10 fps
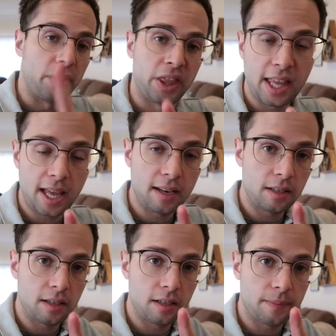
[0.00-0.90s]
But
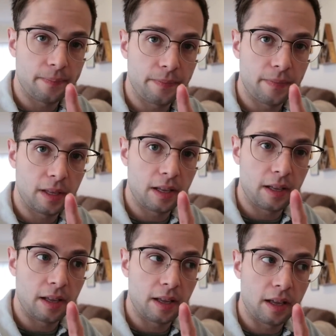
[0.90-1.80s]
then
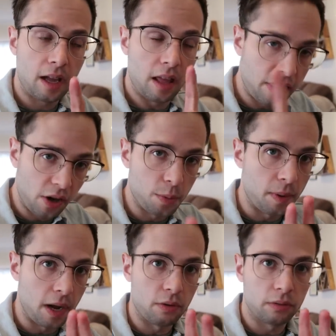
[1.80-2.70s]
I thought
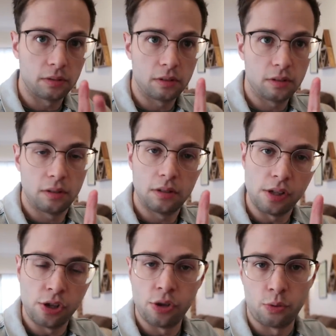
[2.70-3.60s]
about
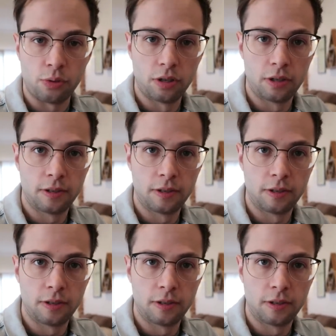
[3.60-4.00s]
you.